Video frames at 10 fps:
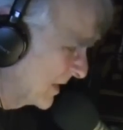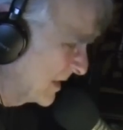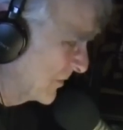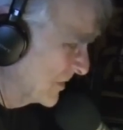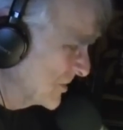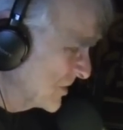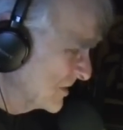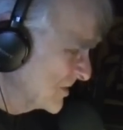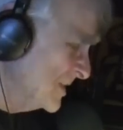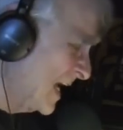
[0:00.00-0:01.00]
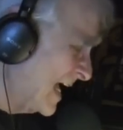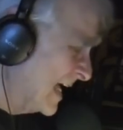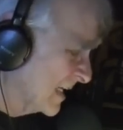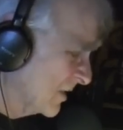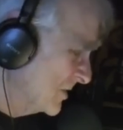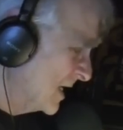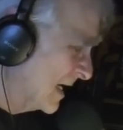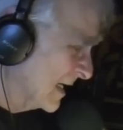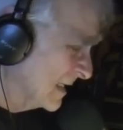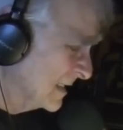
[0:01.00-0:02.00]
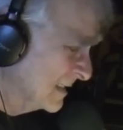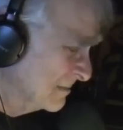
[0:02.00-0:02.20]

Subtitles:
money for insurance? Die. Go die.